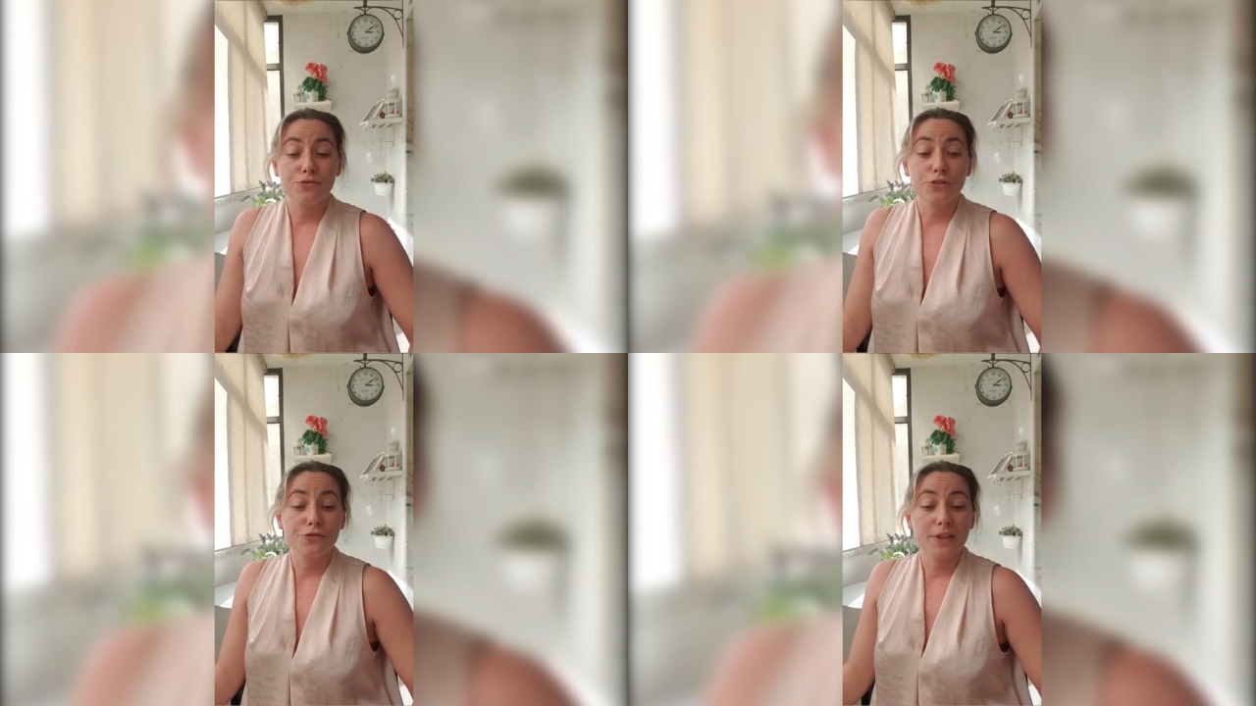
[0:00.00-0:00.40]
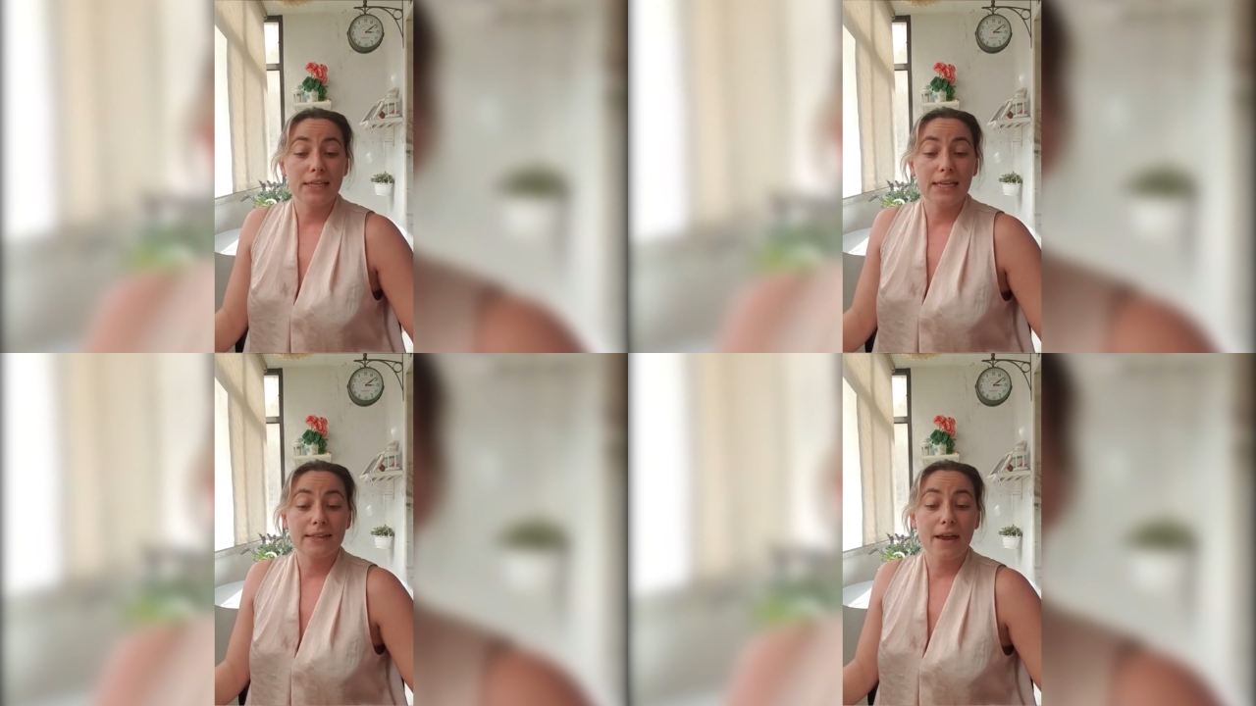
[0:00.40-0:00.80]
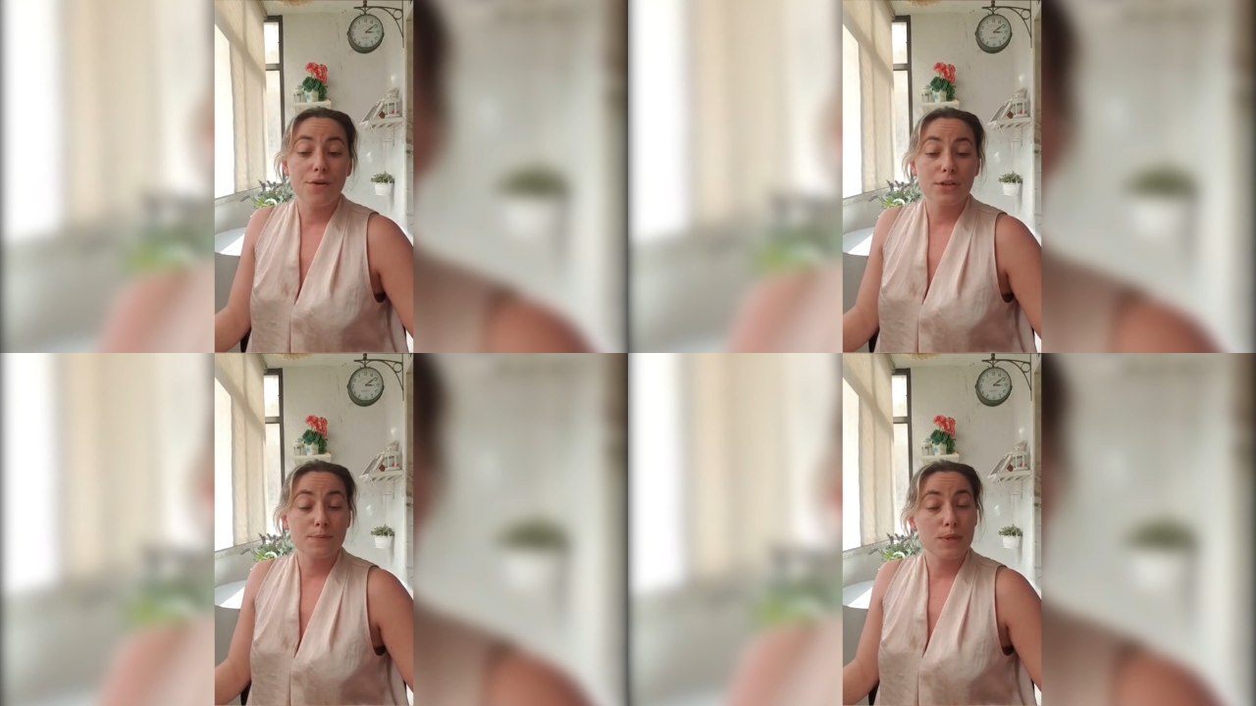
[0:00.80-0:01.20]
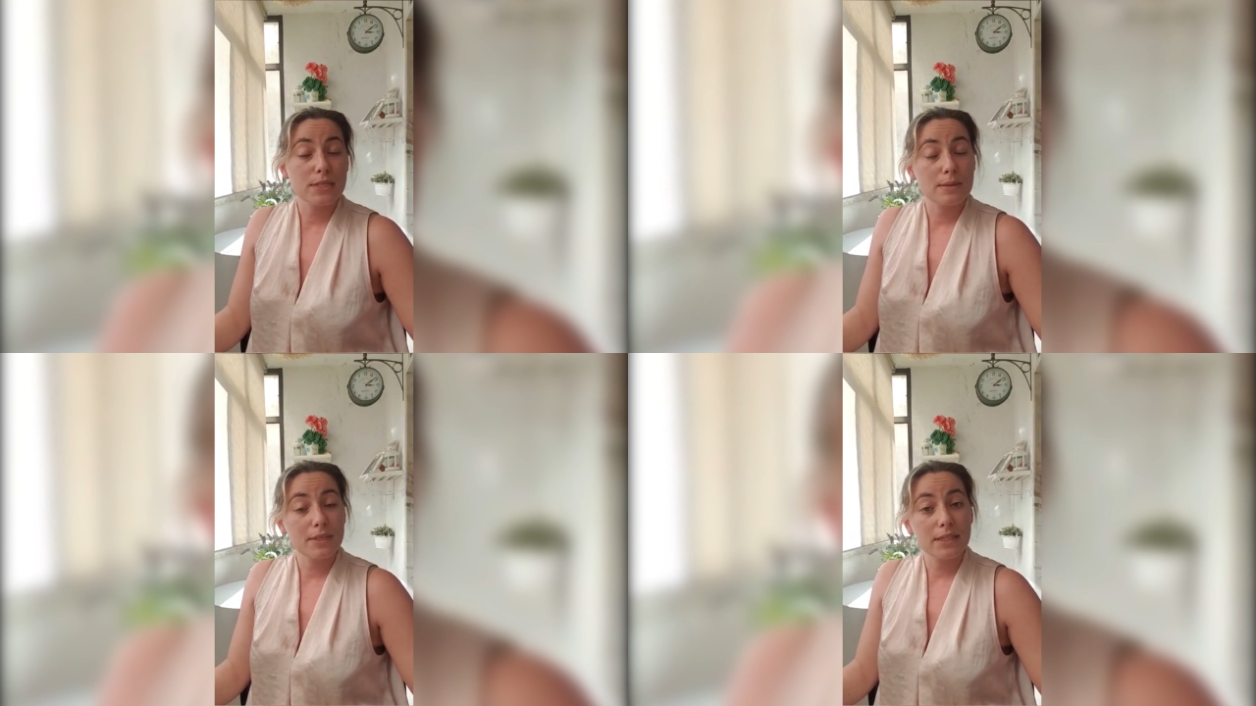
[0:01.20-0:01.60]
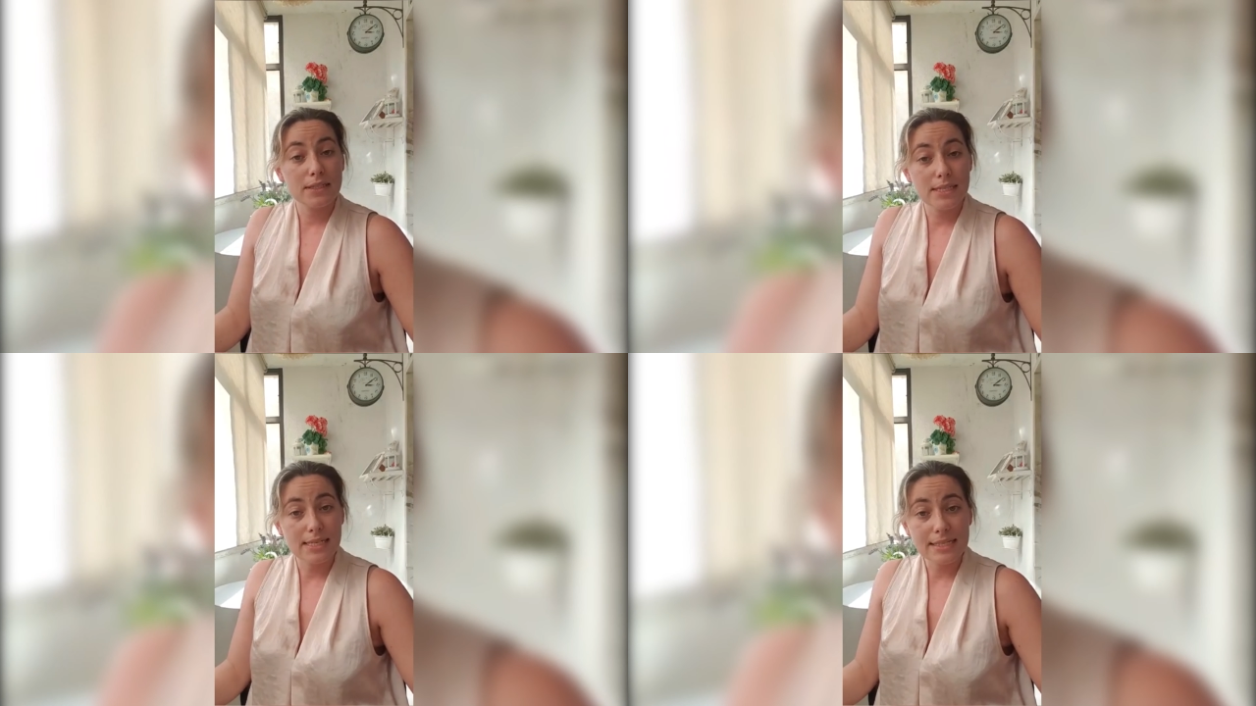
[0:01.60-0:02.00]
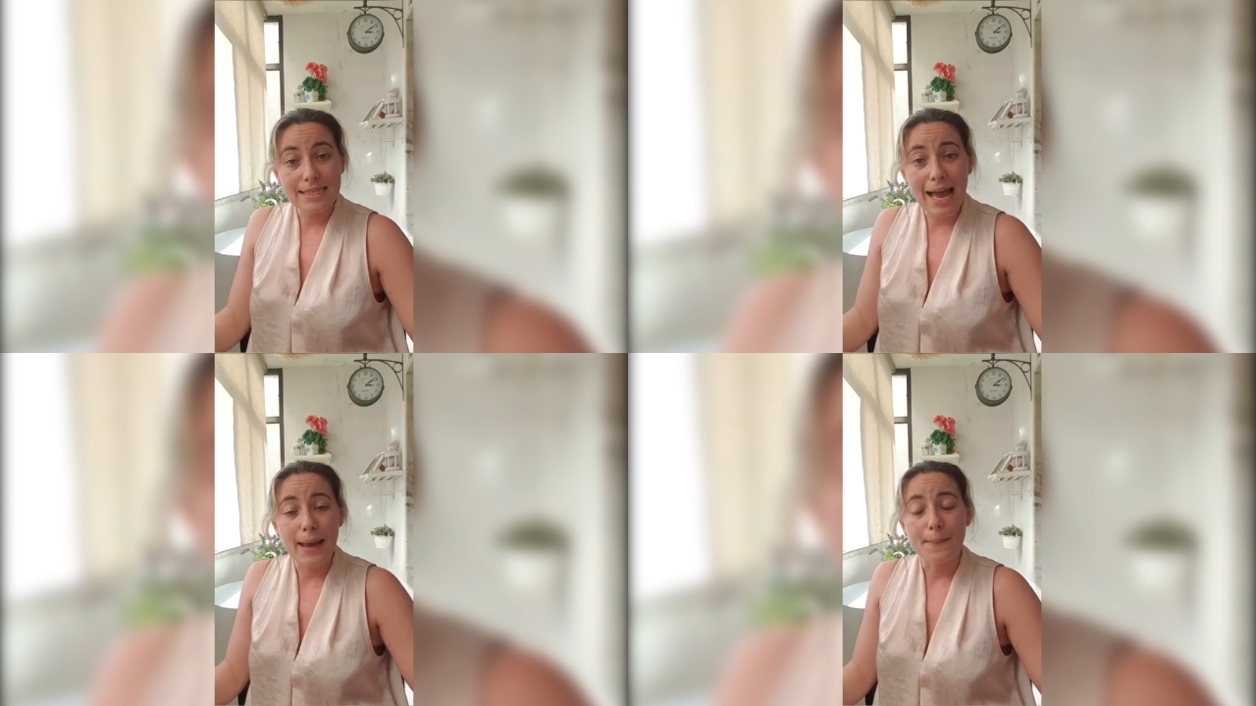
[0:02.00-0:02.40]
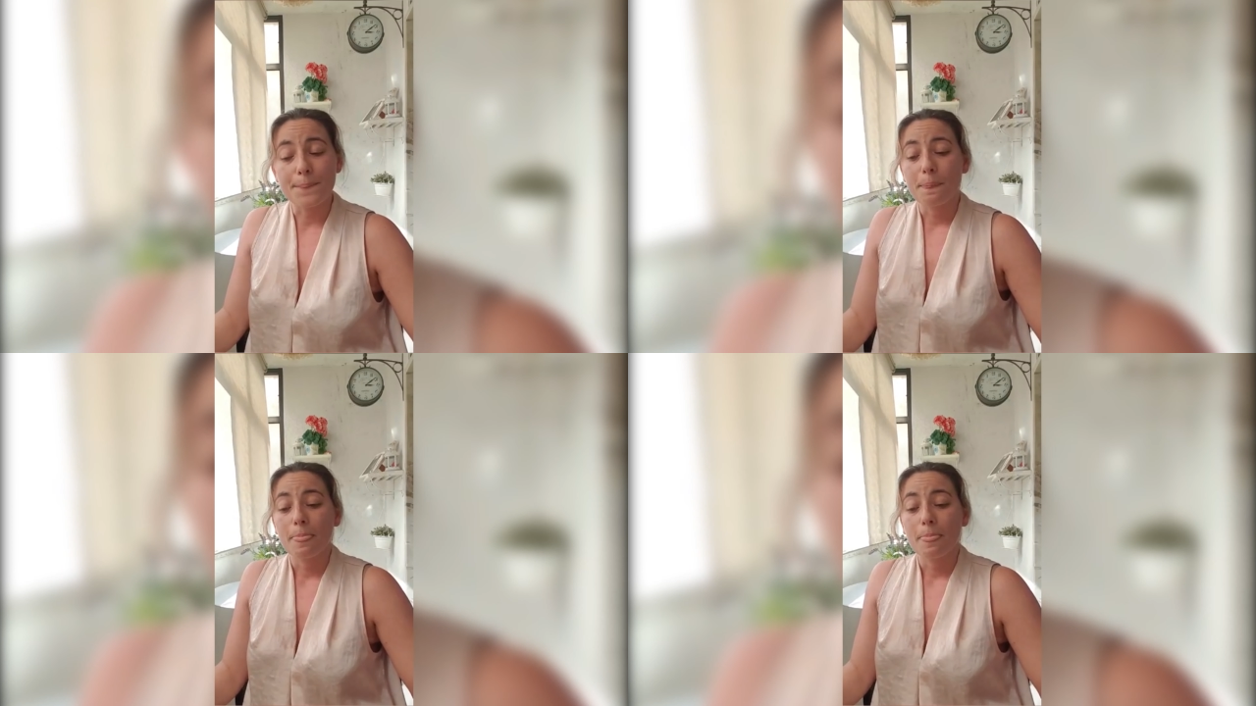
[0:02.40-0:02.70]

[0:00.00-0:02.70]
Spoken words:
fulfilling their responsibilities in time.